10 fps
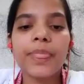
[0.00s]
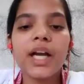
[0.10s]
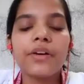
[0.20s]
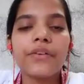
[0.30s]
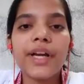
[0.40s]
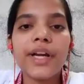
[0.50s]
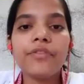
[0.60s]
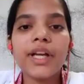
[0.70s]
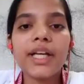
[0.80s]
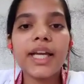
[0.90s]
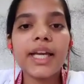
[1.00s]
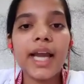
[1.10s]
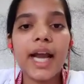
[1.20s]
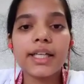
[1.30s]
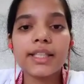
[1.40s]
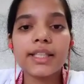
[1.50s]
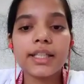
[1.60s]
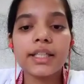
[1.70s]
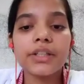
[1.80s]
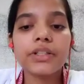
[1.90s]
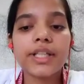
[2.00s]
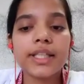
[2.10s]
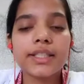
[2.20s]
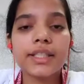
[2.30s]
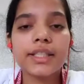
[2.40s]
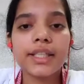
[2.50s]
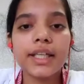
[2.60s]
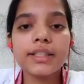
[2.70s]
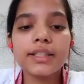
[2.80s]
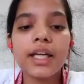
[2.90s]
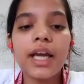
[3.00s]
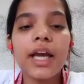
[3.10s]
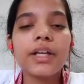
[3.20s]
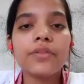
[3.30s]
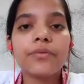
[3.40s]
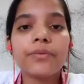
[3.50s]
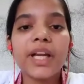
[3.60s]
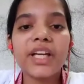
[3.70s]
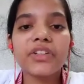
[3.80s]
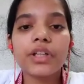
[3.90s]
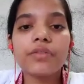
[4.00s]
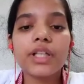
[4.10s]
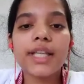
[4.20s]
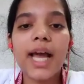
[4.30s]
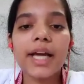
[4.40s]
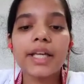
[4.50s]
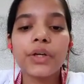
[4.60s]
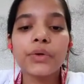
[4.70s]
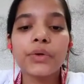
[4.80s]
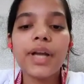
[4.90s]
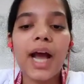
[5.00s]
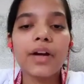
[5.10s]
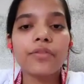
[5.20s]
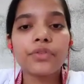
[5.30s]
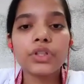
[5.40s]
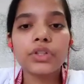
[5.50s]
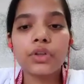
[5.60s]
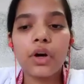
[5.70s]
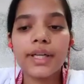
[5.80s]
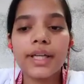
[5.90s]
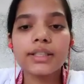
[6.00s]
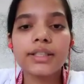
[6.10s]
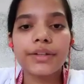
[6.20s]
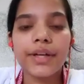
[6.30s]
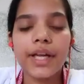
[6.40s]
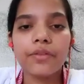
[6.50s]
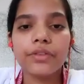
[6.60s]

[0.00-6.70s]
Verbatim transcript: Rain fell in 1966. Inflation was acute and food shortage grave.